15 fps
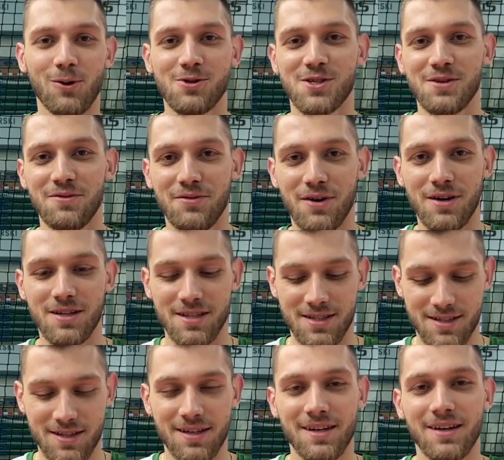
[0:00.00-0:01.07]
Olsztyn
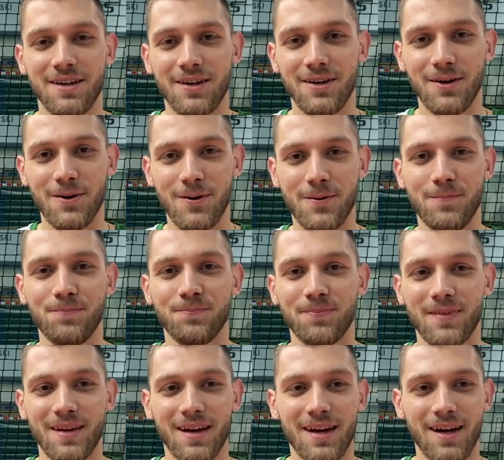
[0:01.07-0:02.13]
fans.
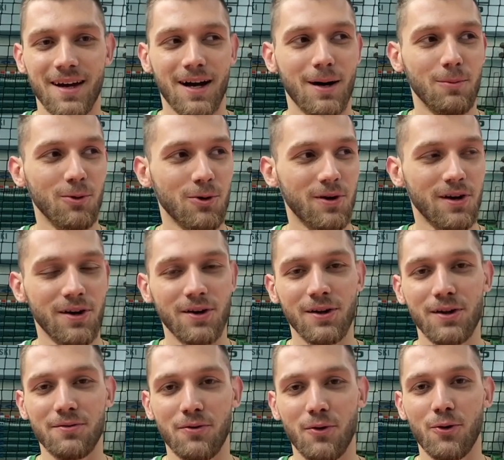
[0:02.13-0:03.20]
I'm looking
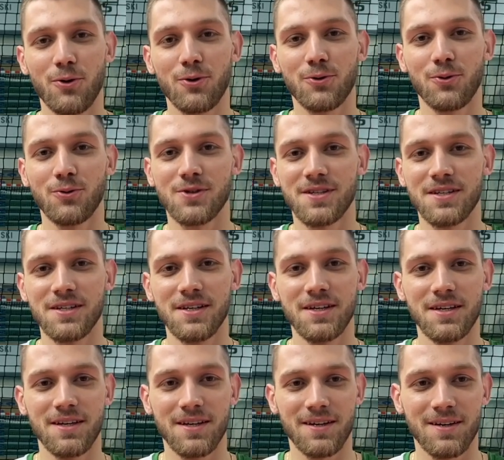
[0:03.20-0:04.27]
really forward to
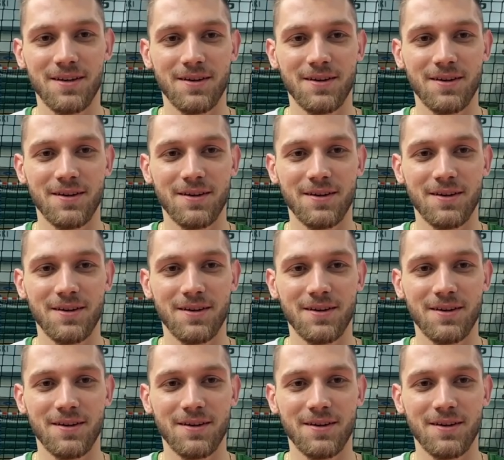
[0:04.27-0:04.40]
see